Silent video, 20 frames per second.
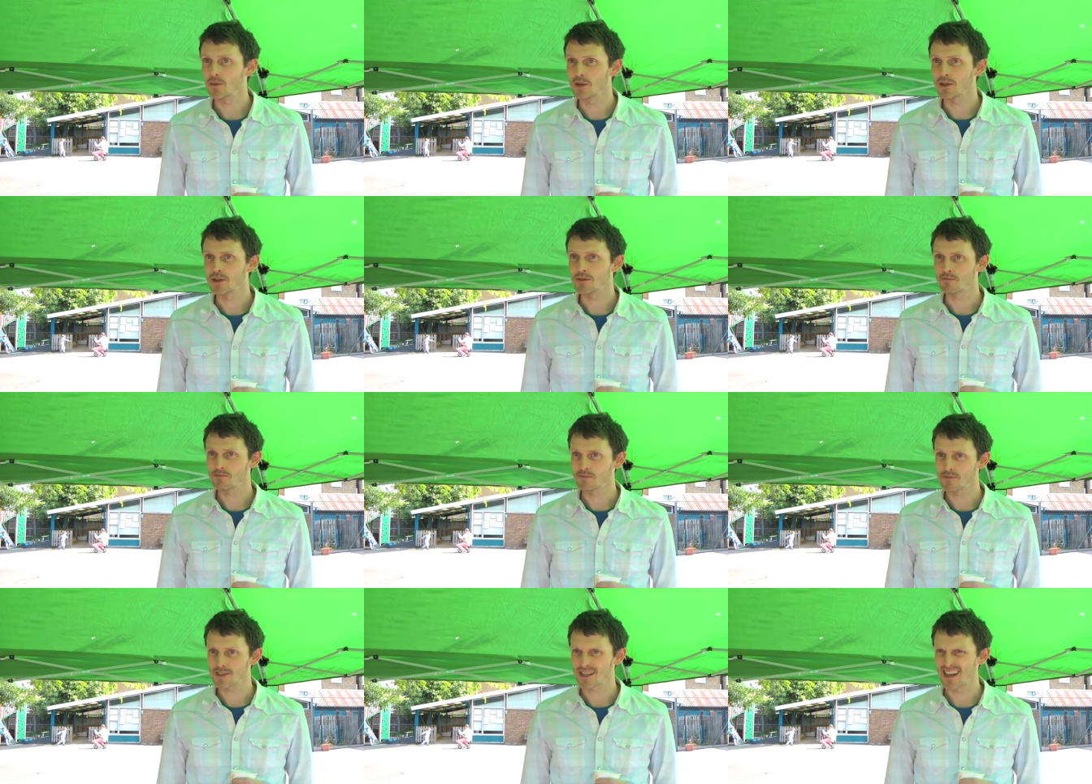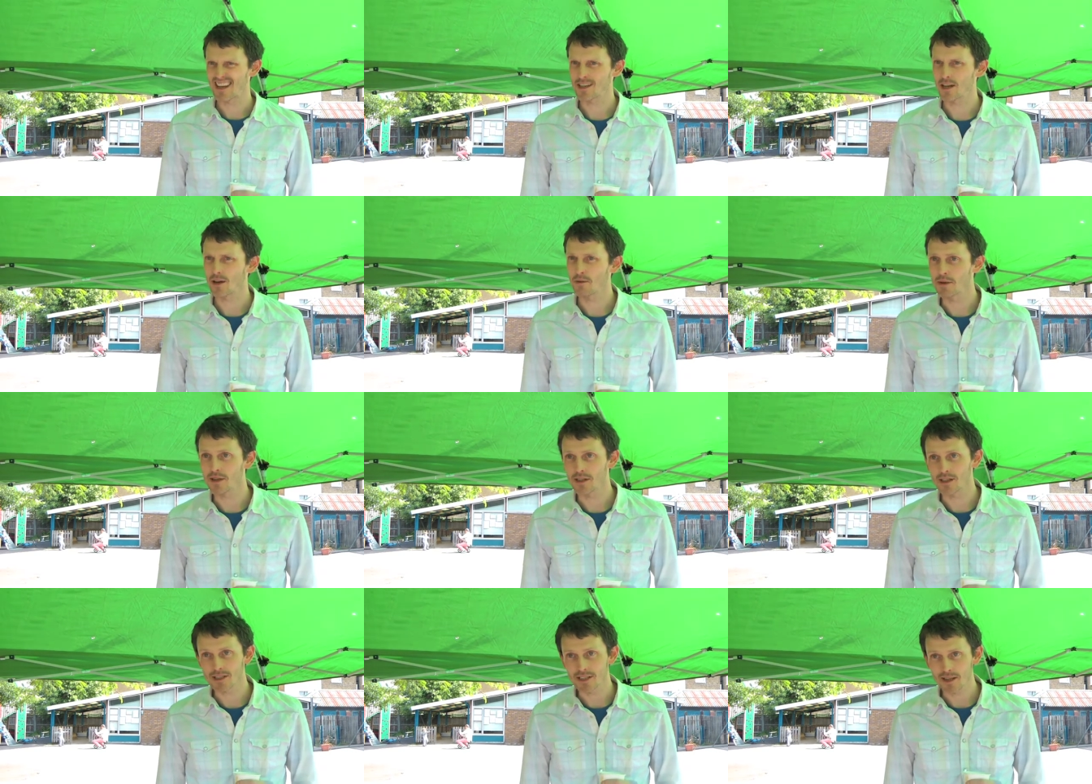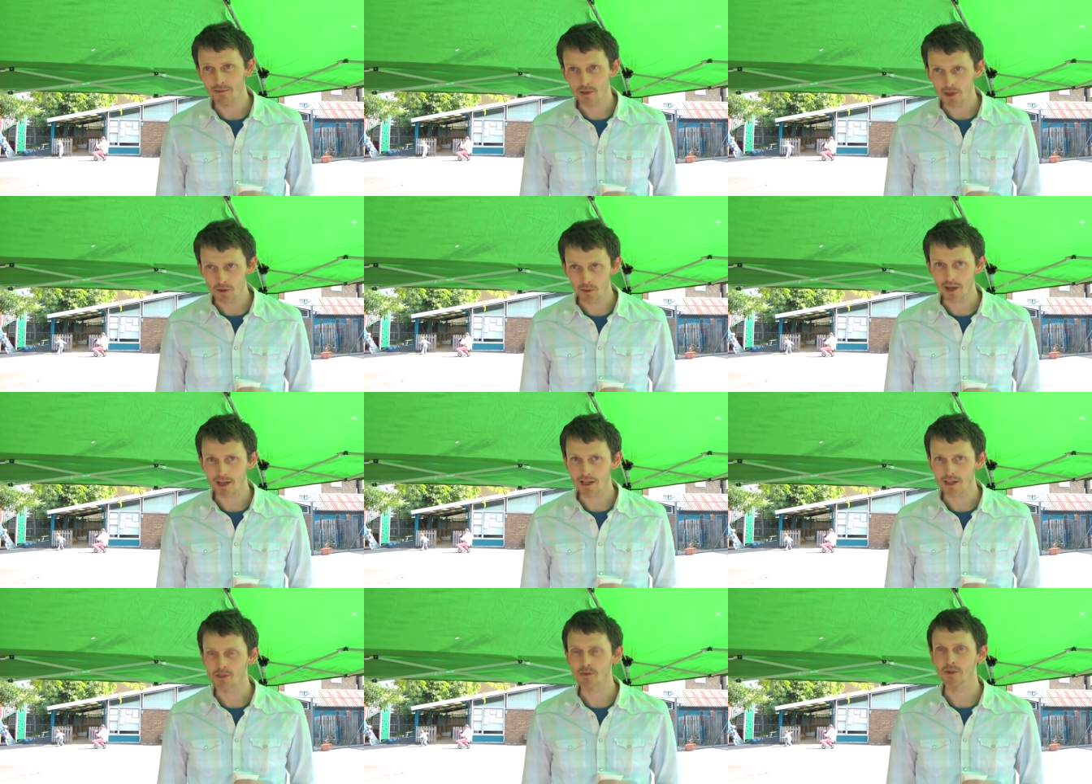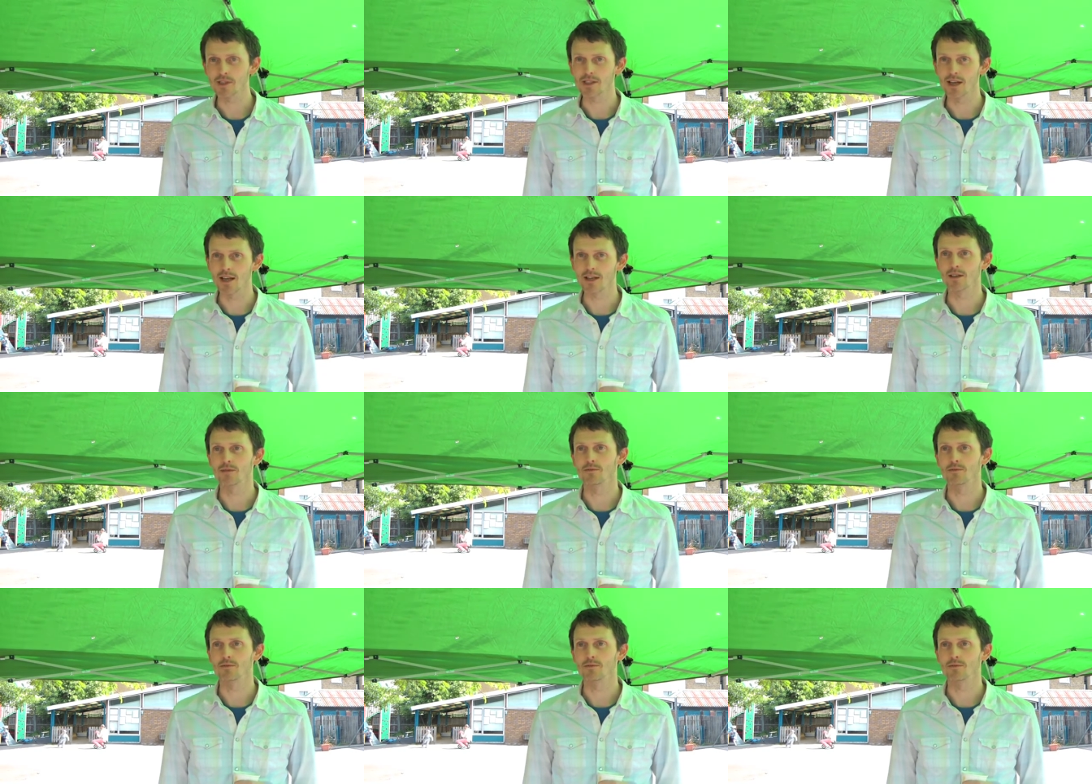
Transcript: We set up in a similar way as we set